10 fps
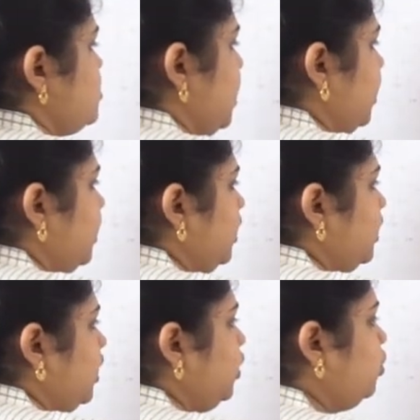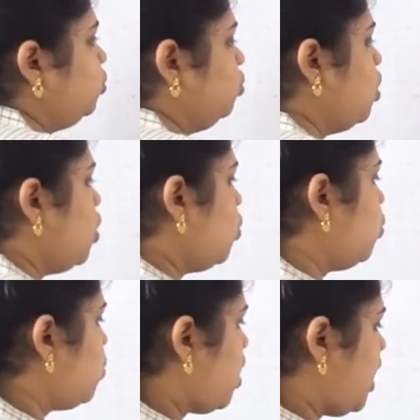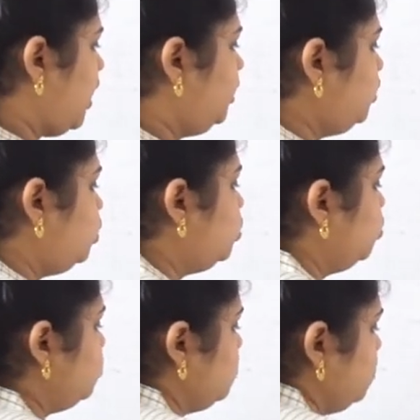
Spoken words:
selecting the 2. 1, 2.